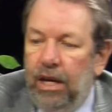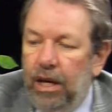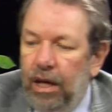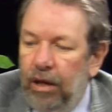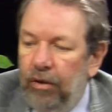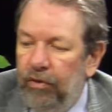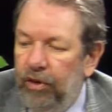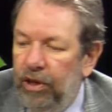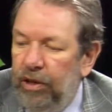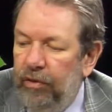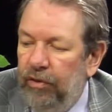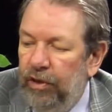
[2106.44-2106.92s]

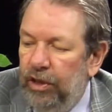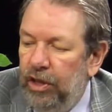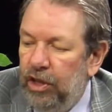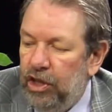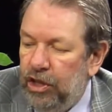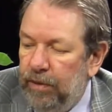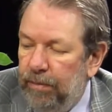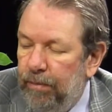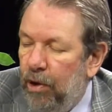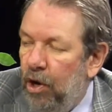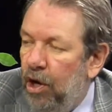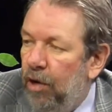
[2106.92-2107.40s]
of even a
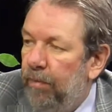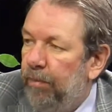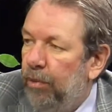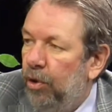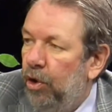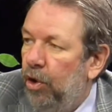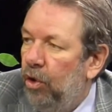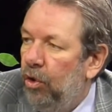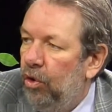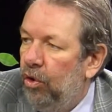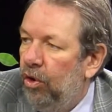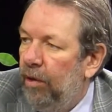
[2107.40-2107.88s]
small
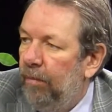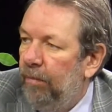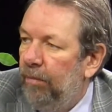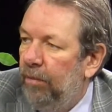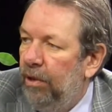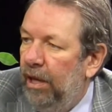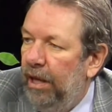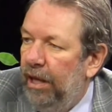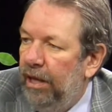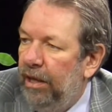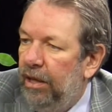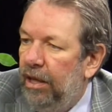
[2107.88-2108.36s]
program
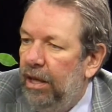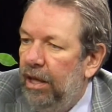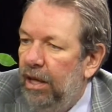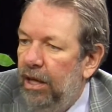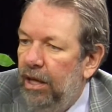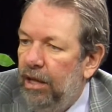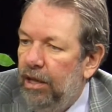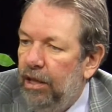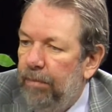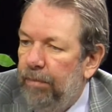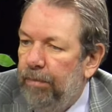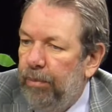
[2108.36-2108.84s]
like
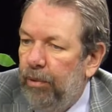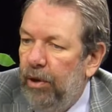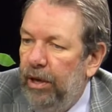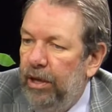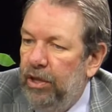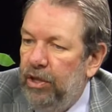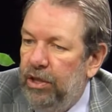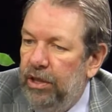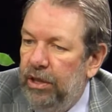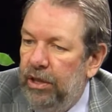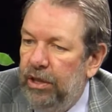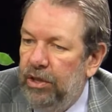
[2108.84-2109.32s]
the
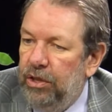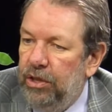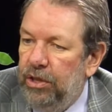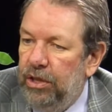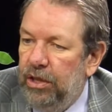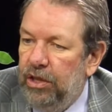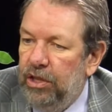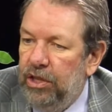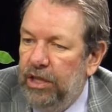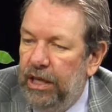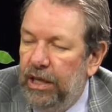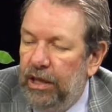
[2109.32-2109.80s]
President's
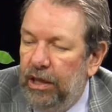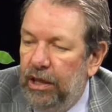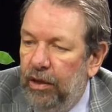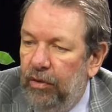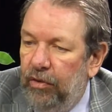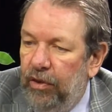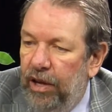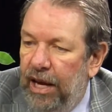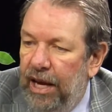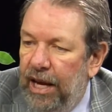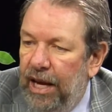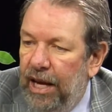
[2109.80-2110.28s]

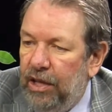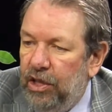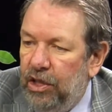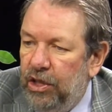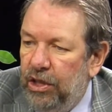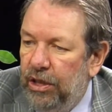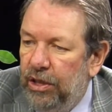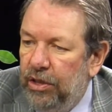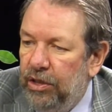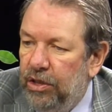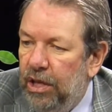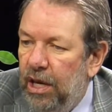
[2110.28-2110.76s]
executive
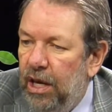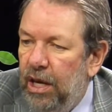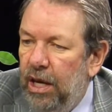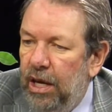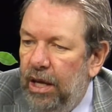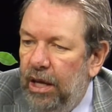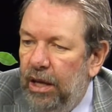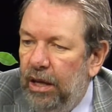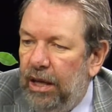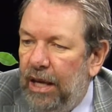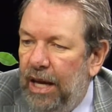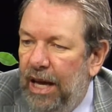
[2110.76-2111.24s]
actions.
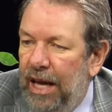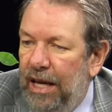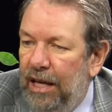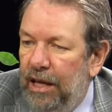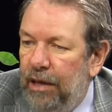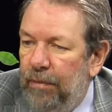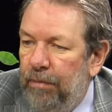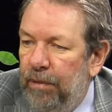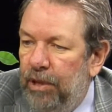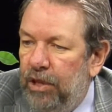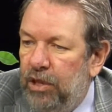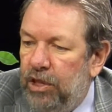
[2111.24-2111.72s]

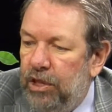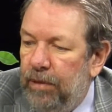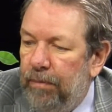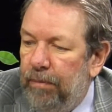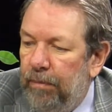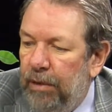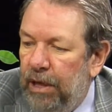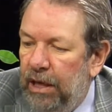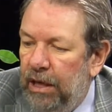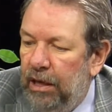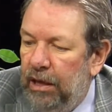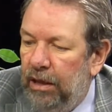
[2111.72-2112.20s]
Economists
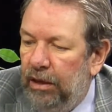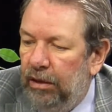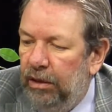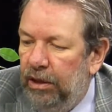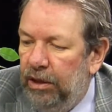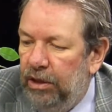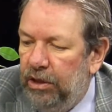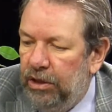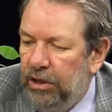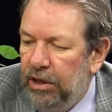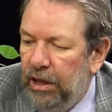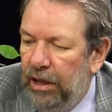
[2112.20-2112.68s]

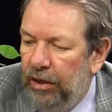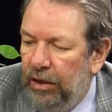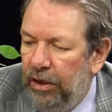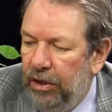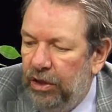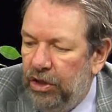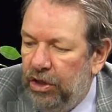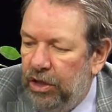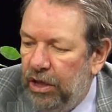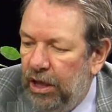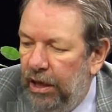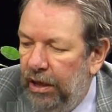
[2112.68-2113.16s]
immediately
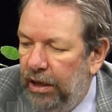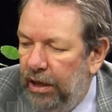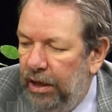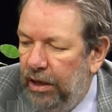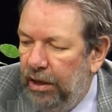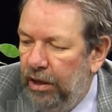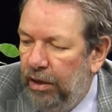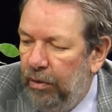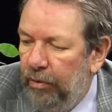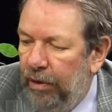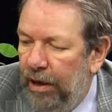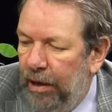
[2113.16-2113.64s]
started
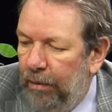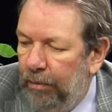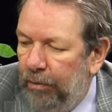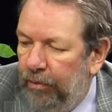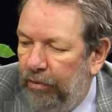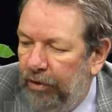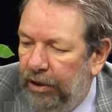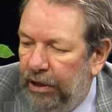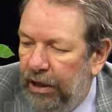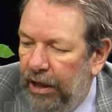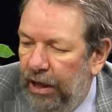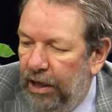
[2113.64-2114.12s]
studying the
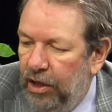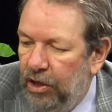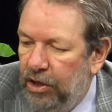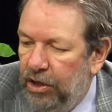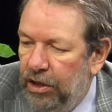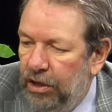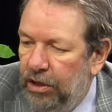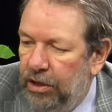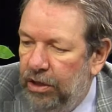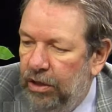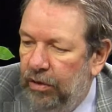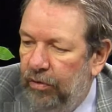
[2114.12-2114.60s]

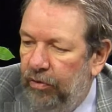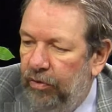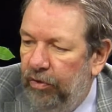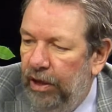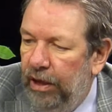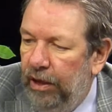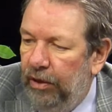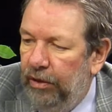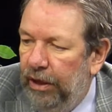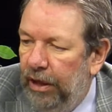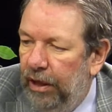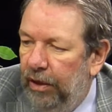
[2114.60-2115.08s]
ramifications and
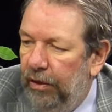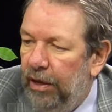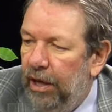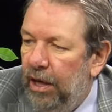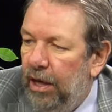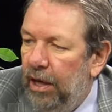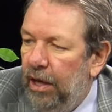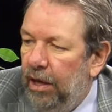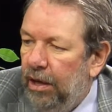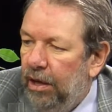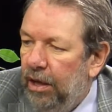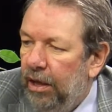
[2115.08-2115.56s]
found out,
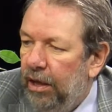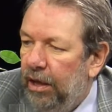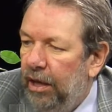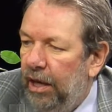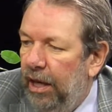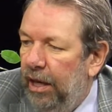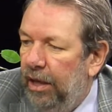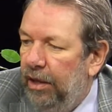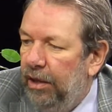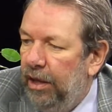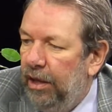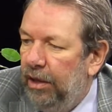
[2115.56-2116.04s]

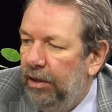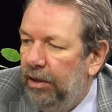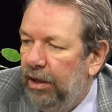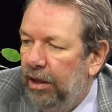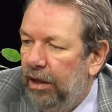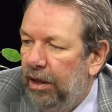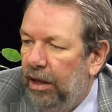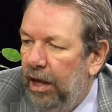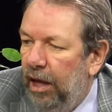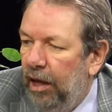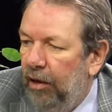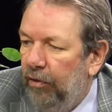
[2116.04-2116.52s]
again, that the
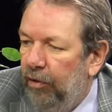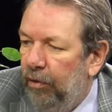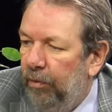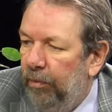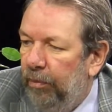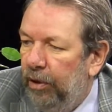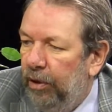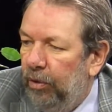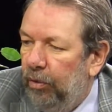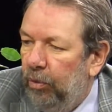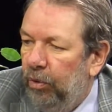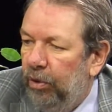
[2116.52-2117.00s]

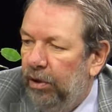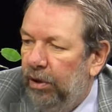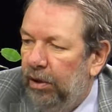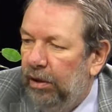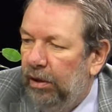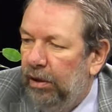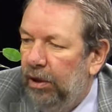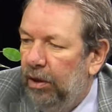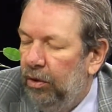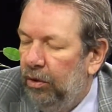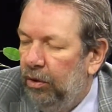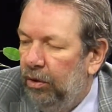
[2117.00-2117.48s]
government would
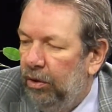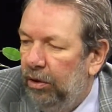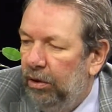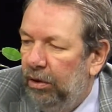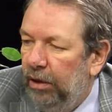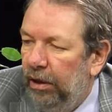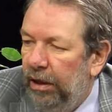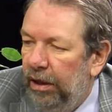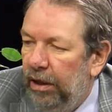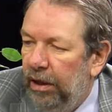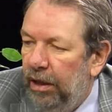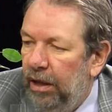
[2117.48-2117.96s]

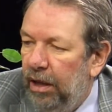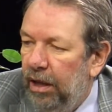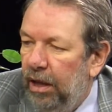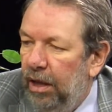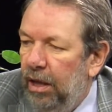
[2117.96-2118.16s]
literally